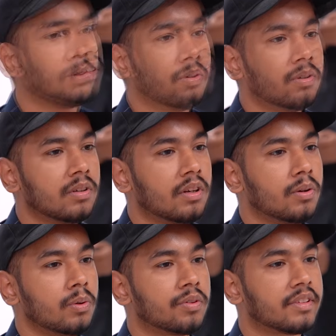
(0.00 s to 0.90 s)
So,
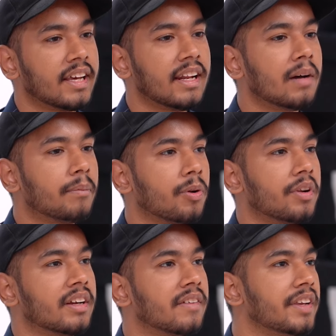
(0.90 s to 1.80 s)
to sell a
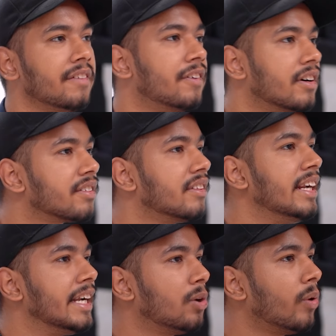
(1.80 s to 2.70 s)
product, we first
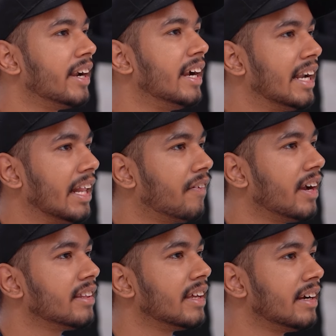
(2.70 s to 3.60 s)
need to
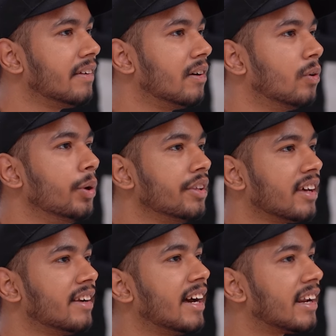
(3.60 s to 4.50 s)
identify that who is
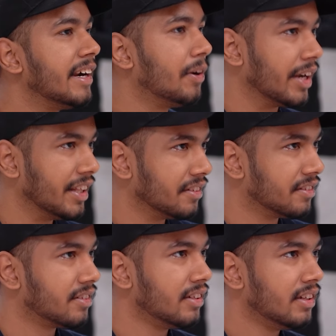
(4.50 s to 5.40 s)
our target
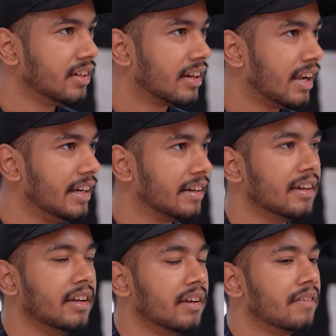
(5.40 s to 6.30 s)
audience. Right.
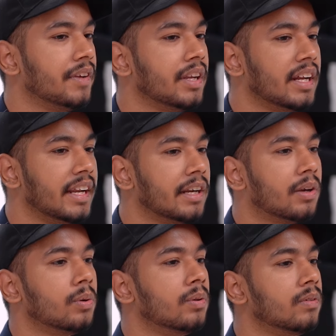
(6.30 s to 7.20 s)
We
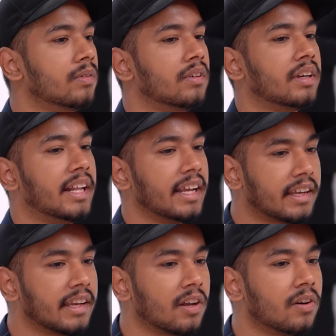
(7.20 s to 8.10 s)
need to
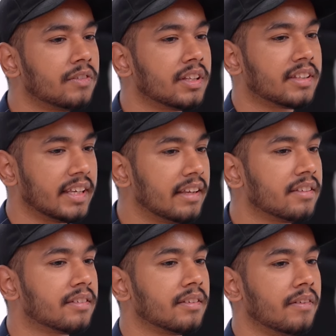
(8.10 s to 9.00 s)
take care of the
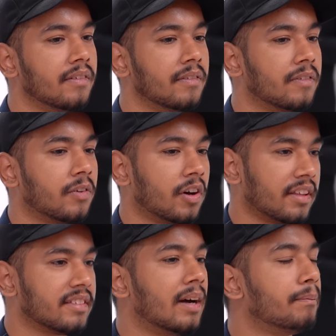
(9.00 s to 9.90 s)
things. For
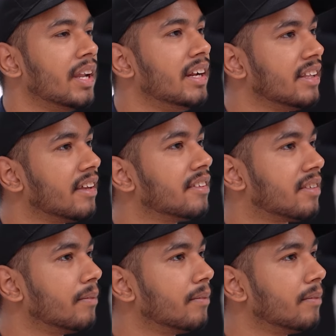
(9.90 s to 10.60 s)
example, there is